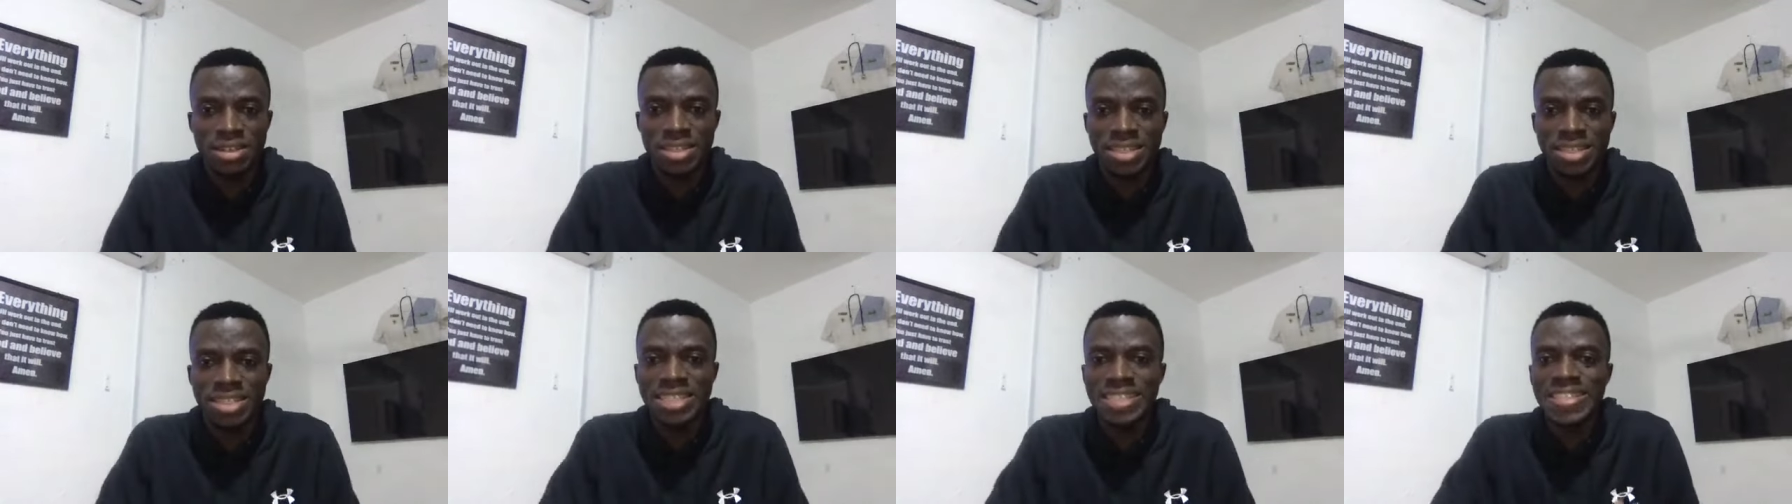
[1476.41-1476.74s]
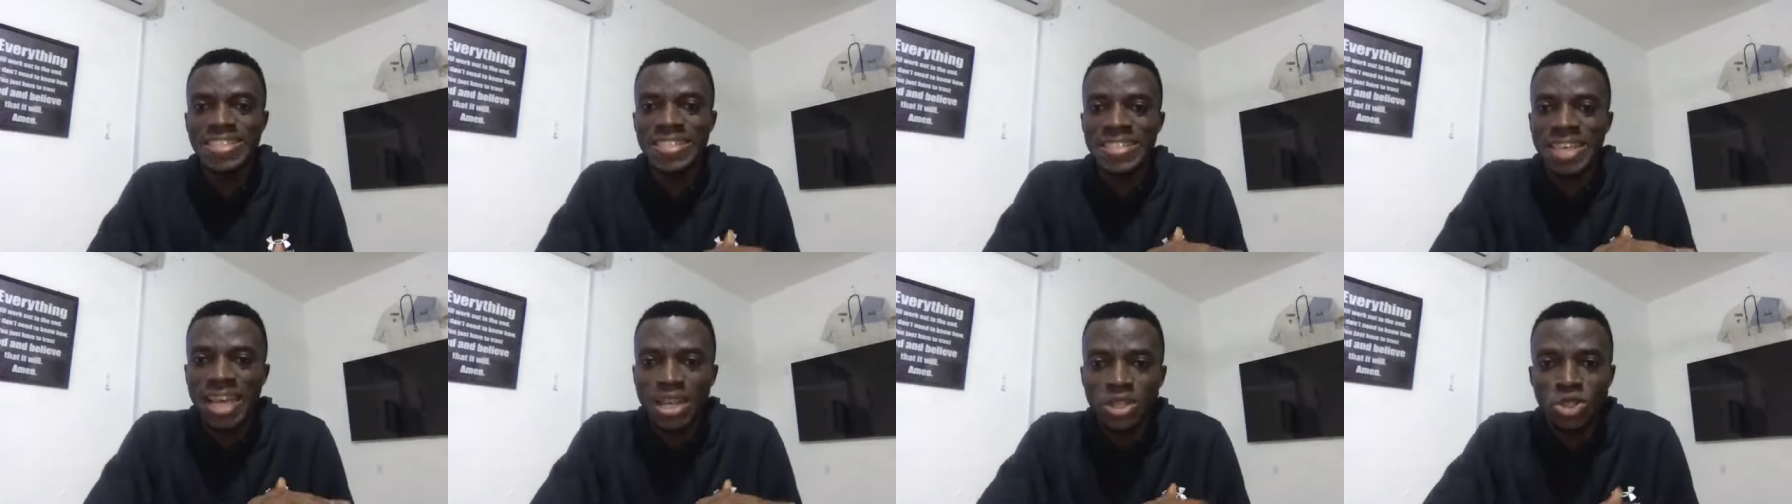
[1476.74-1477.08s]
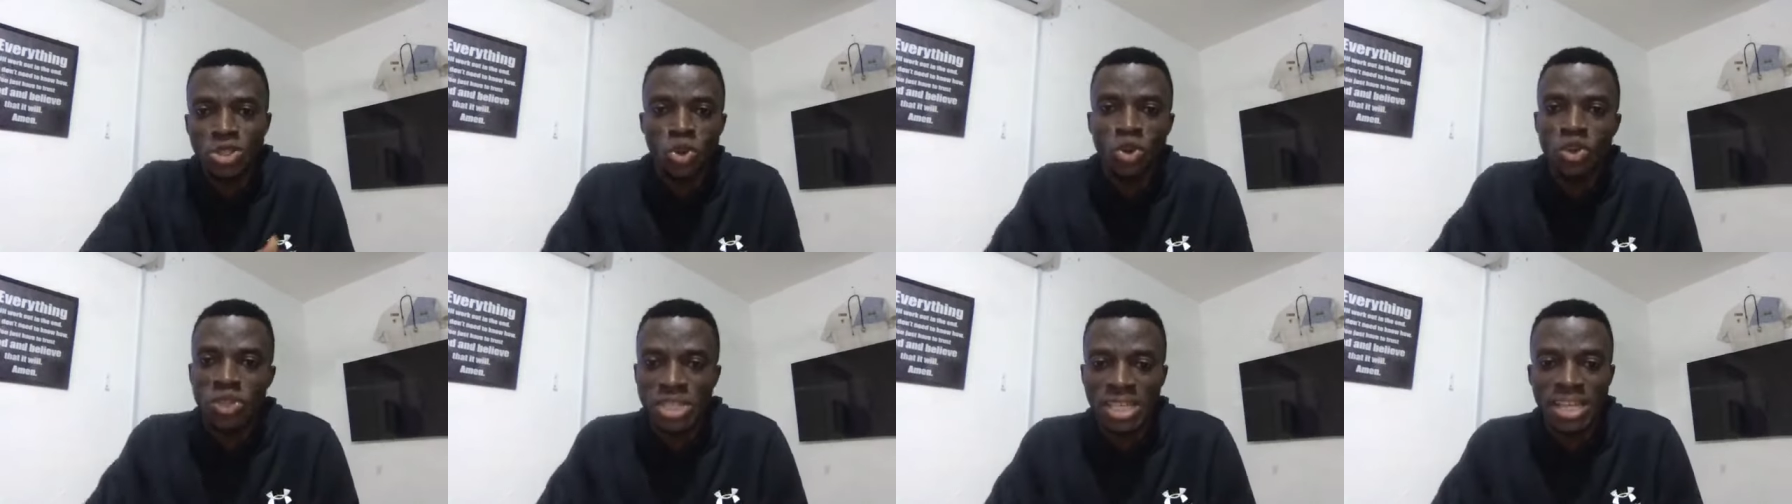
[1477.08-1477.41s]

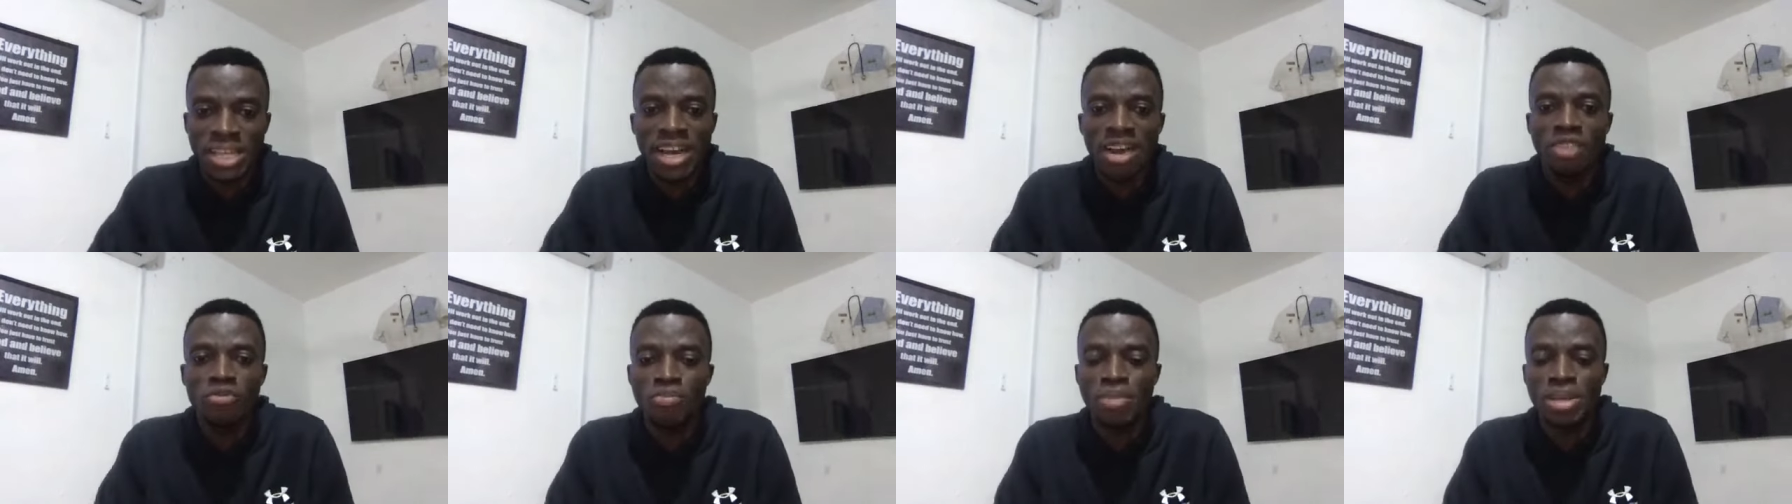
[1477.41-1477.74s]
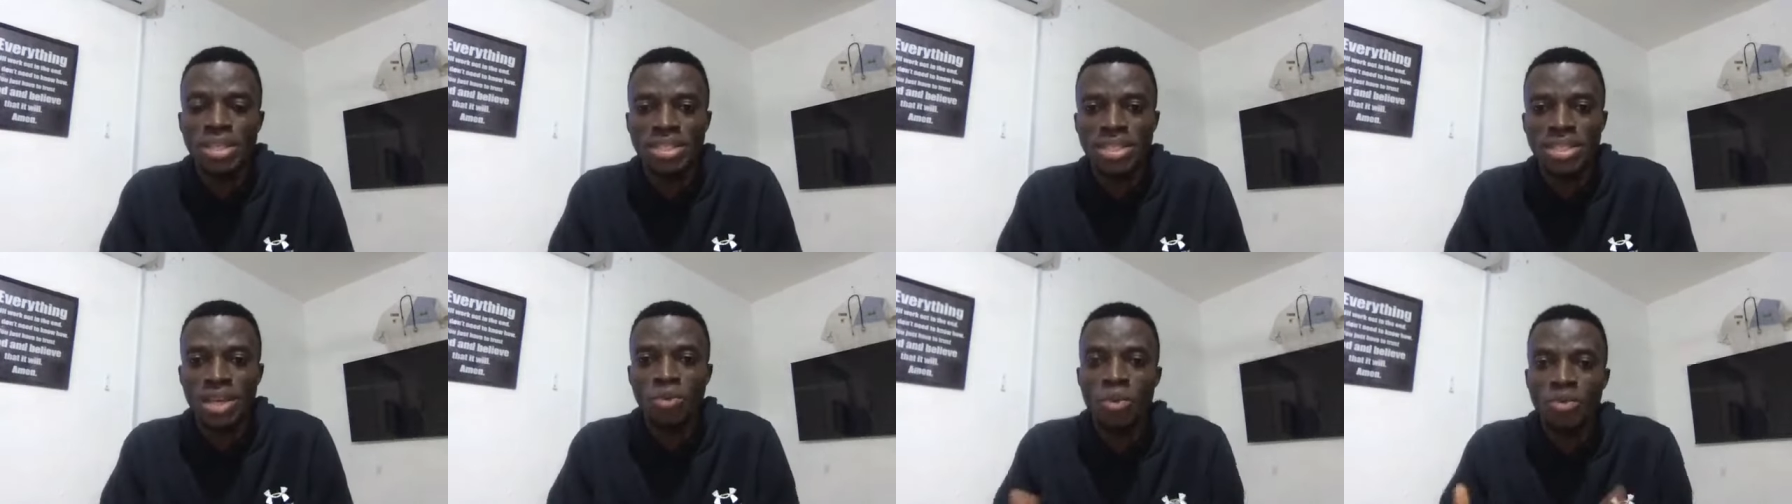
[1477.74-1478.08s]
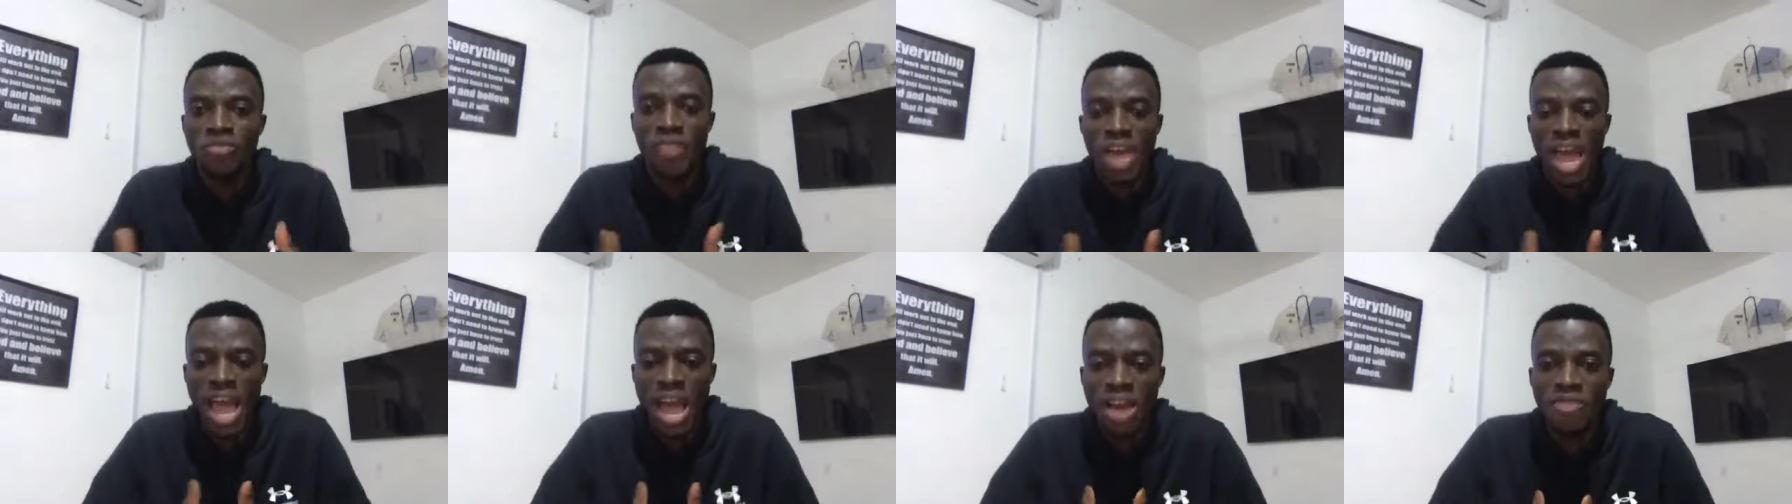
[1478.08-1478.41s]
disastrous government that we've
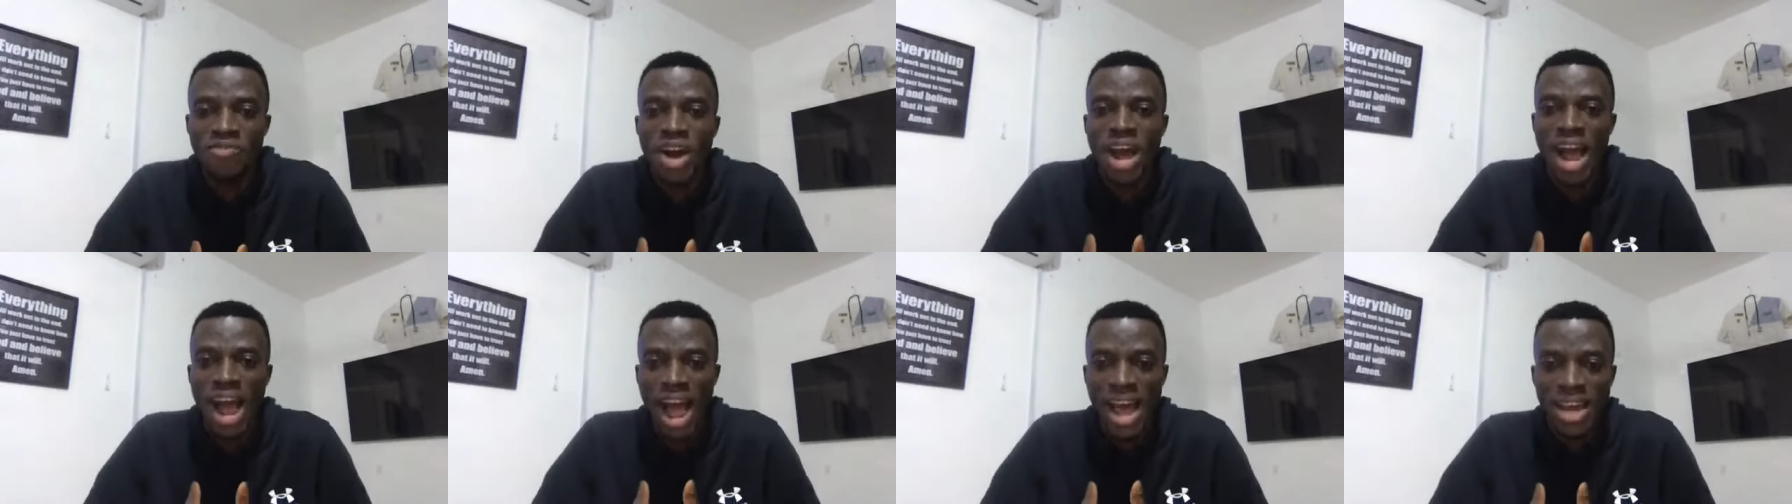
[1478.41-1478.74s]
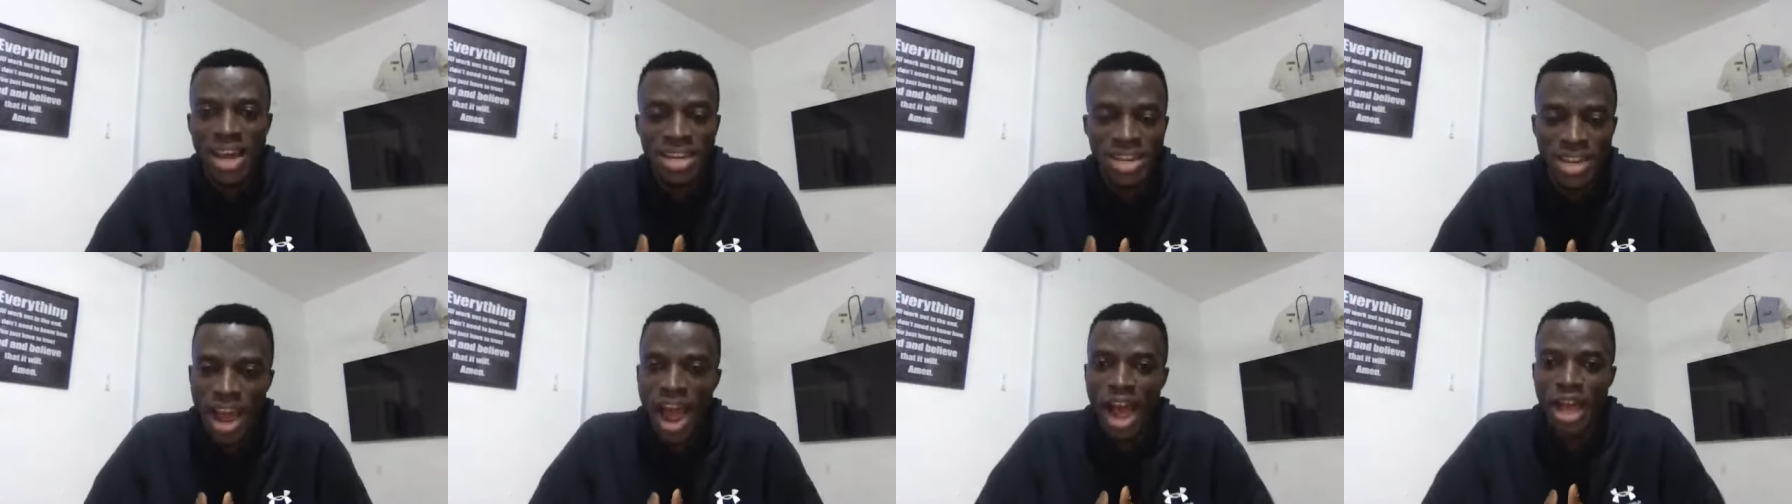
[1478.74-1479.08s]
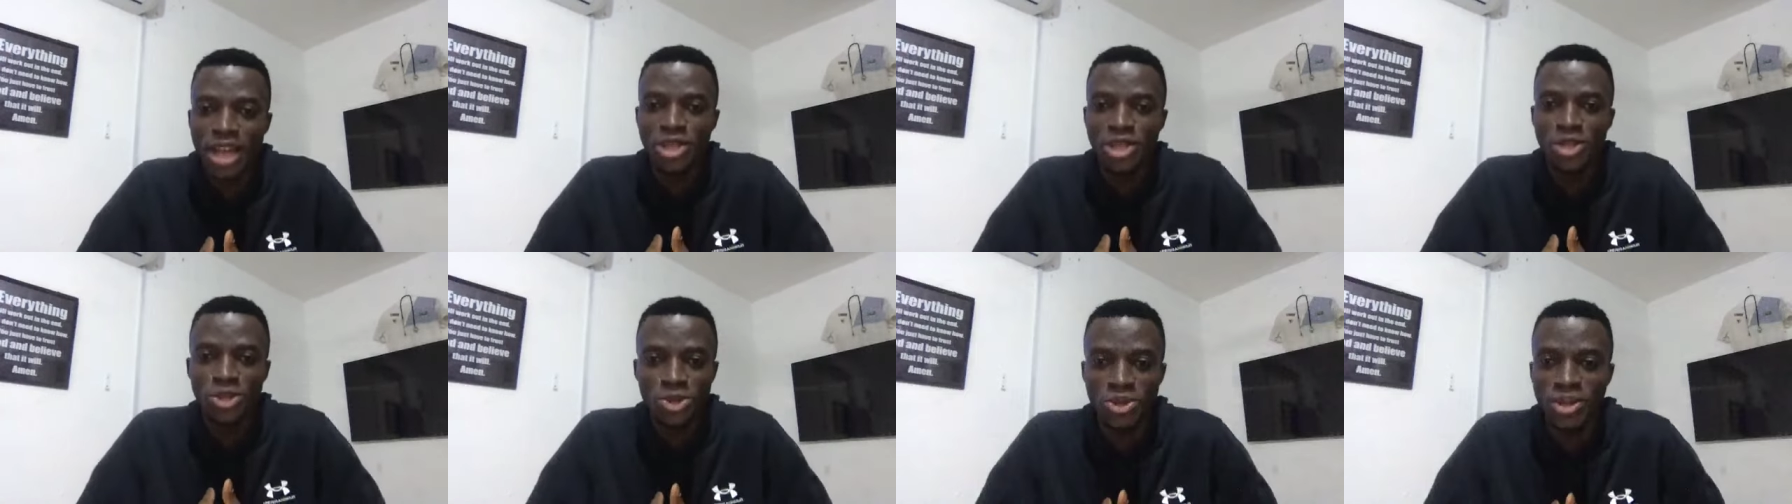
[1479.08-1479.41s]
ever had in our
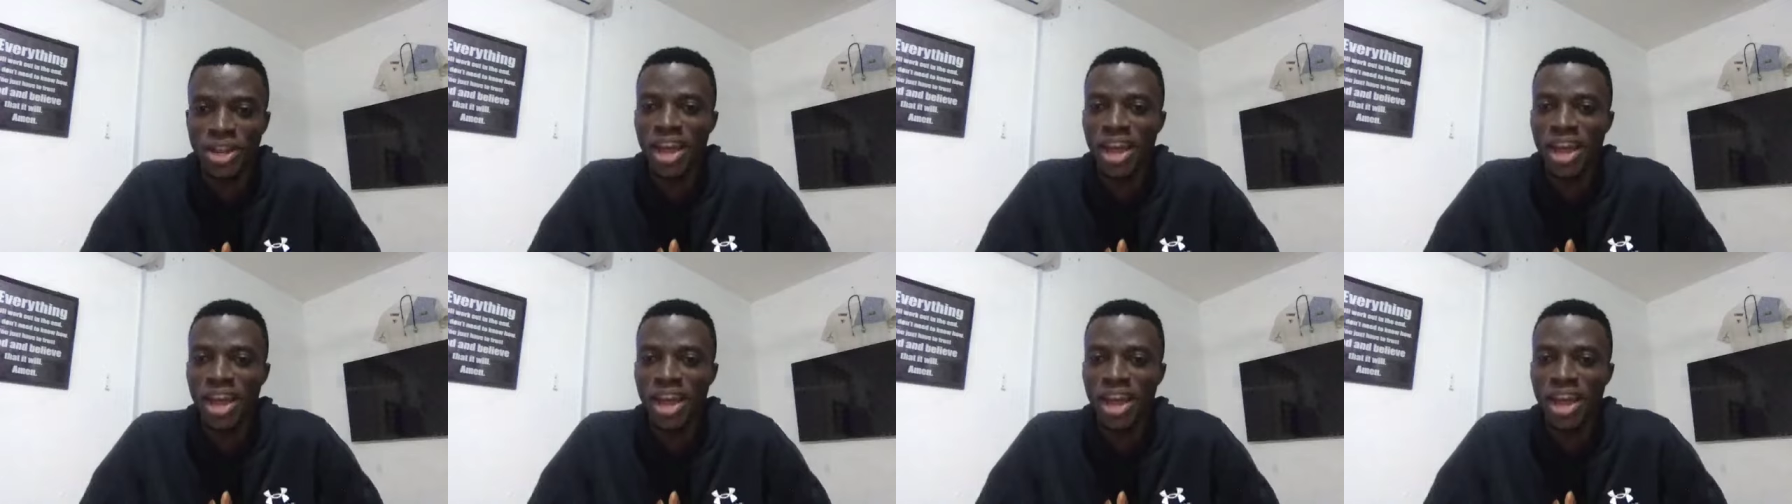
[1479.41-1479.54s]
history.